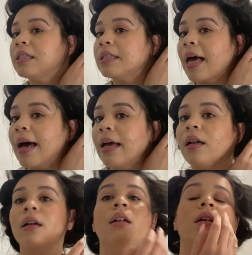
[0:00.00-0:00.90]
set
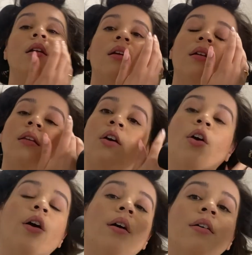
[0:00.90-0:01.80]
the
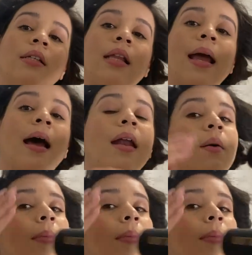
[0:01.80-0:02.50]
curls and like kind of